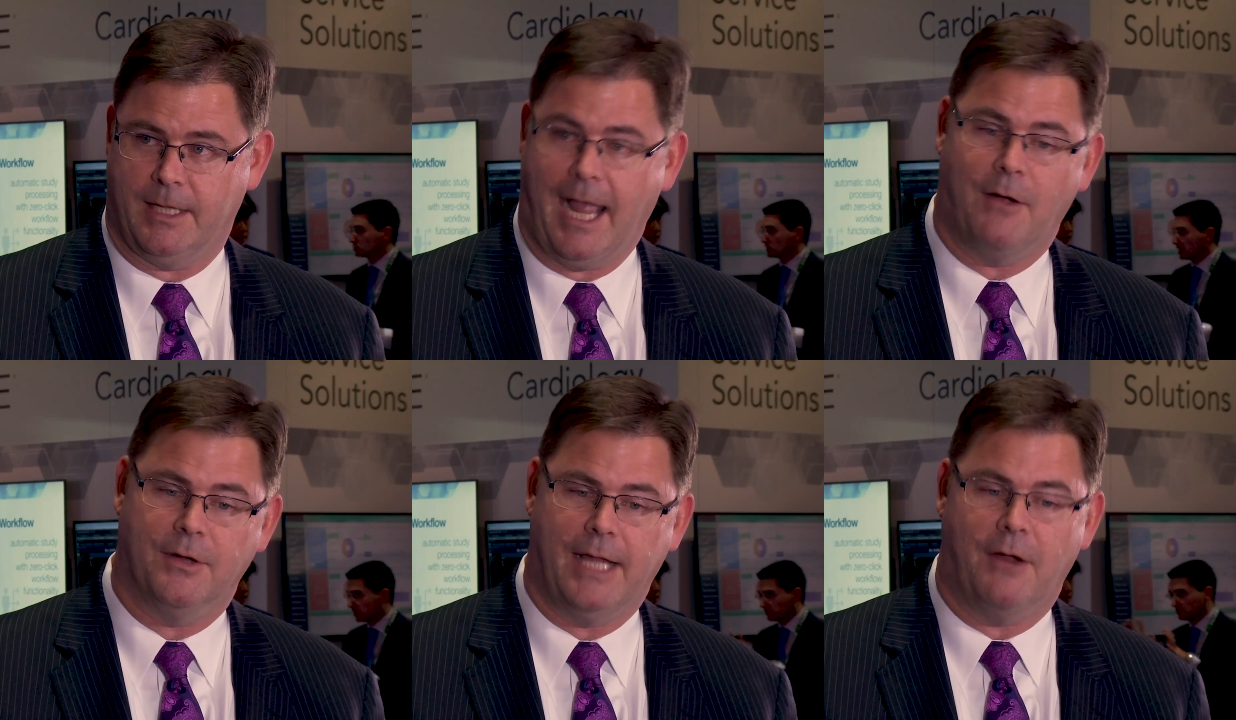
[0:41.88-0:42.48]

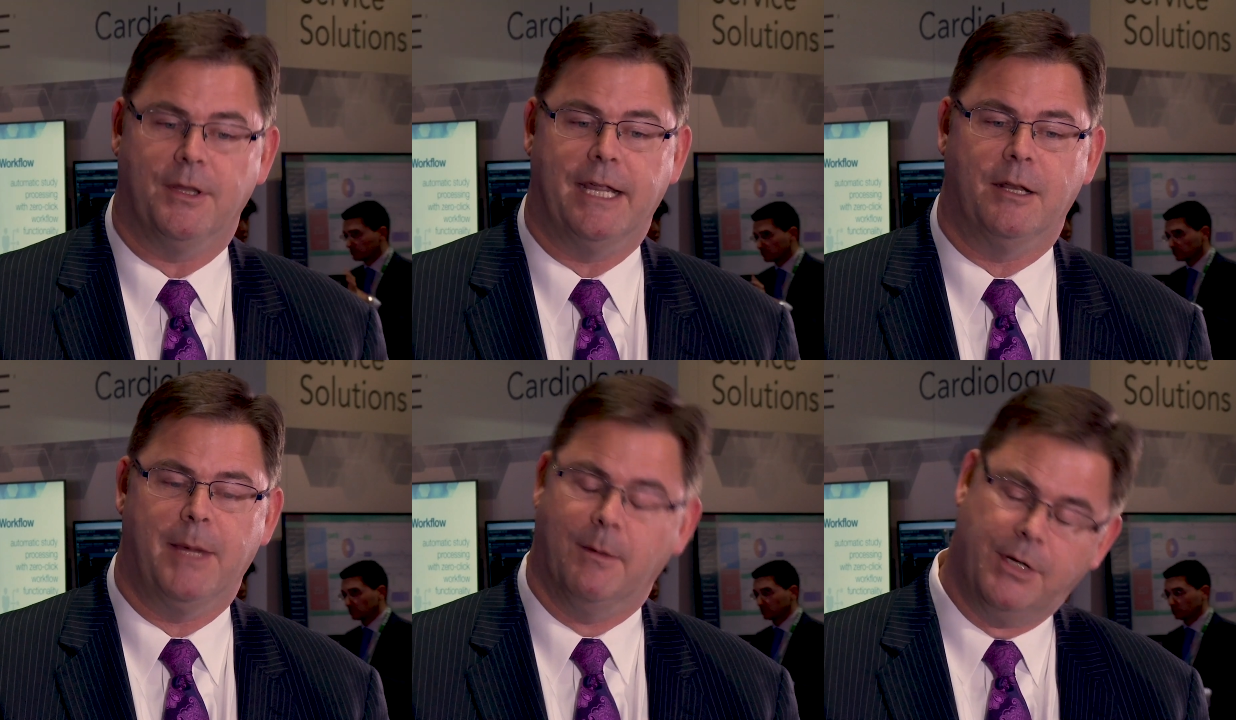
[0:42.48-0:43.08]
Speaker 1: How are, how are they
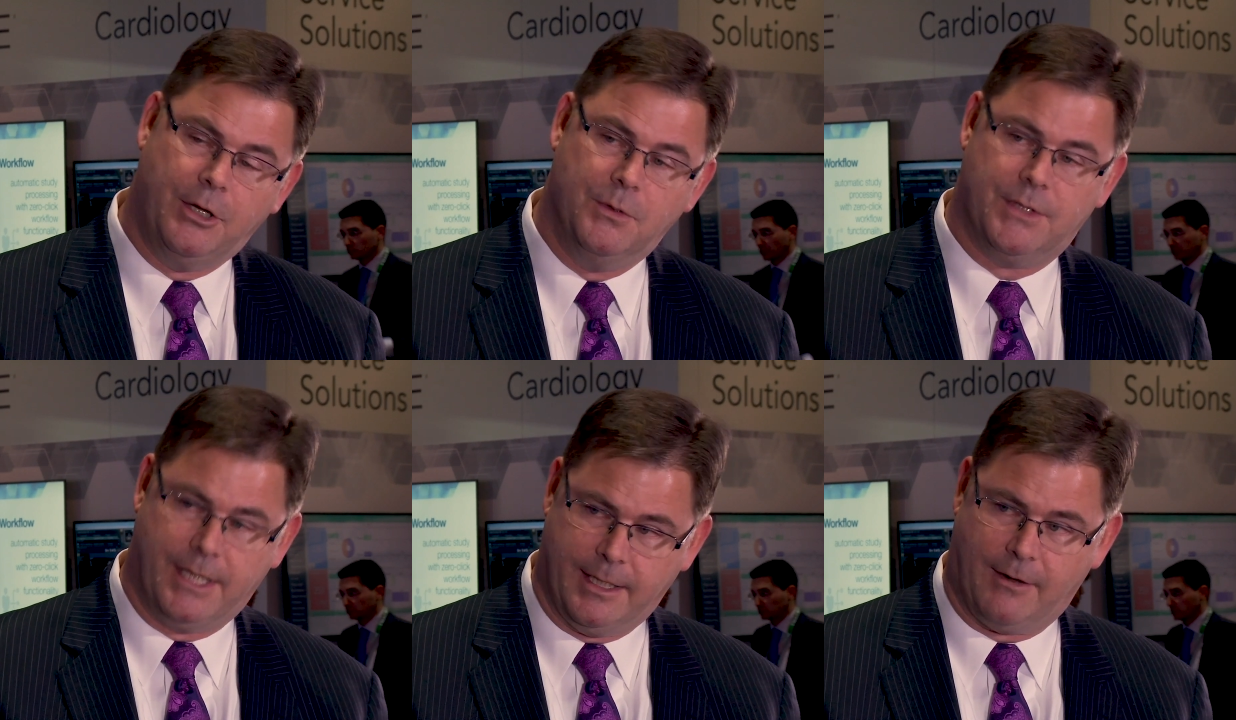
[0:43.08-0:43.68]
going to be able to
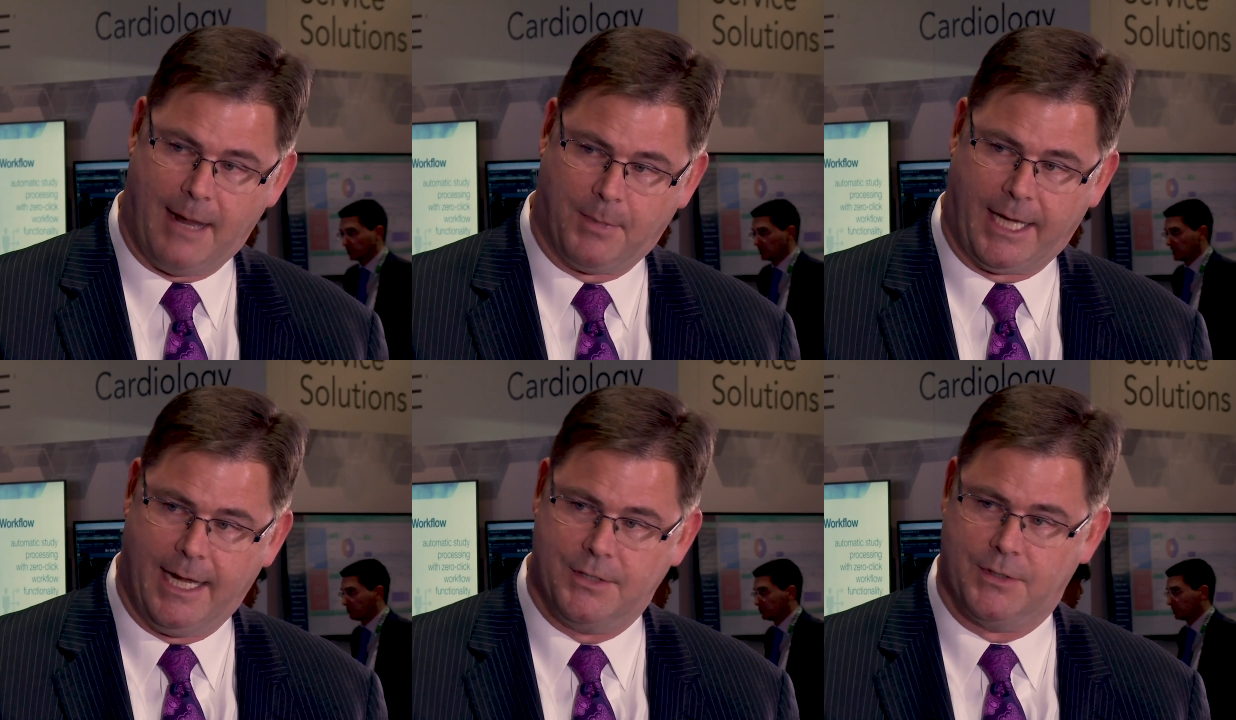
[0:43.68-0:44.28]
use it in their
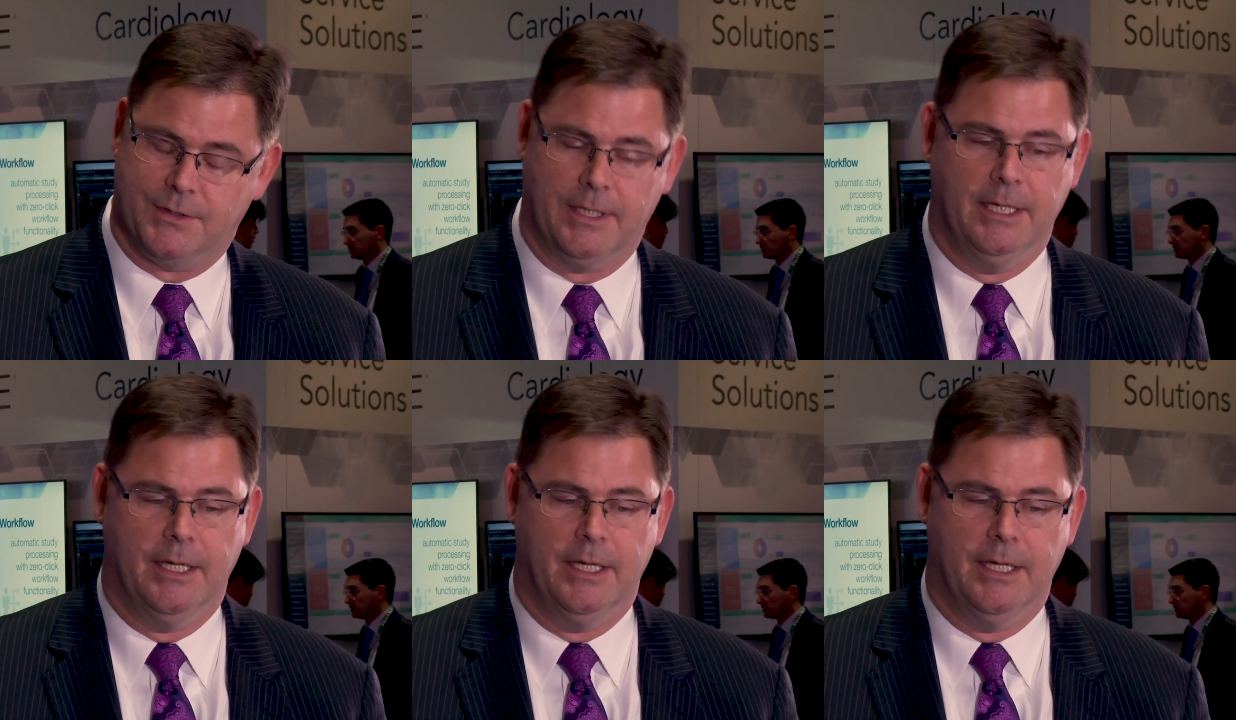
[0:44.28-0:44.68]
applications?